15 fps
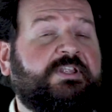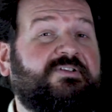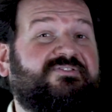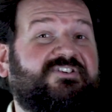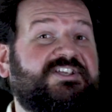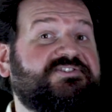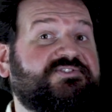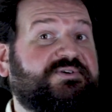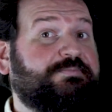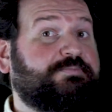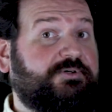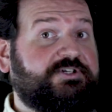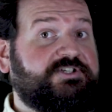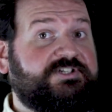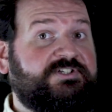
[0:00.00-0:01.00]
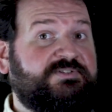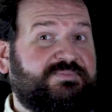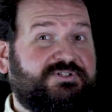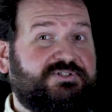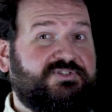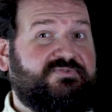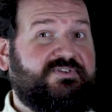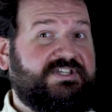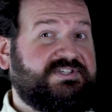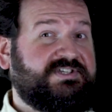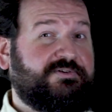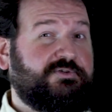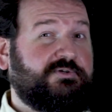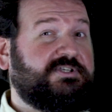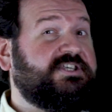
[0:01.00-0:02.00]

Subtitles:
Fights are important because that's how you